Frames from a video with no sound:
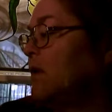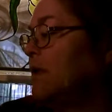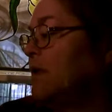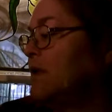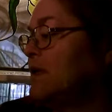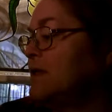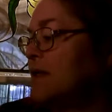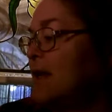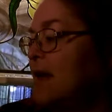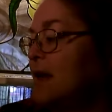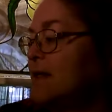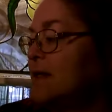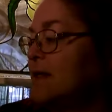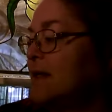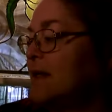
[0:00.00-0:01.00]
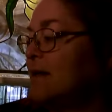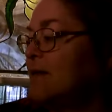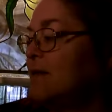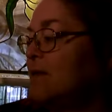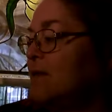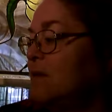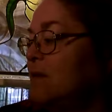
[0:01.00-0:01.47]
is that?
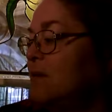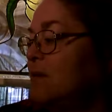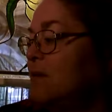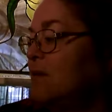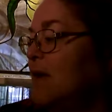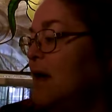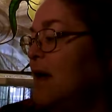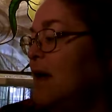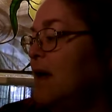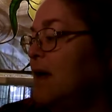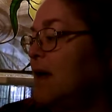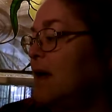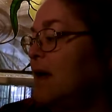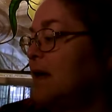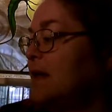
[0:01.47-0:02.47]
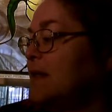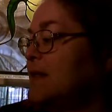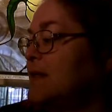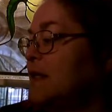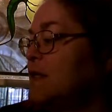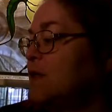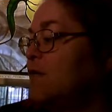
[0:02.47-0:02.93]

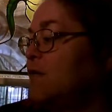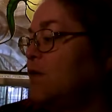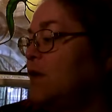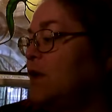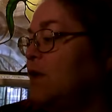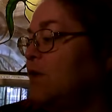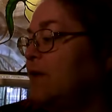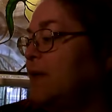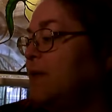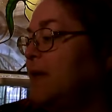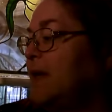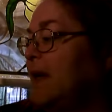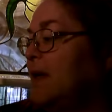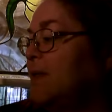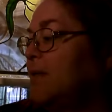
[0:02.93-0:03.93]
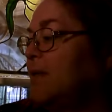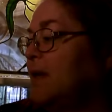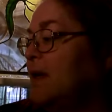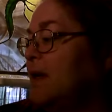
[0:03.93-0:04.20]
6:43 p.m.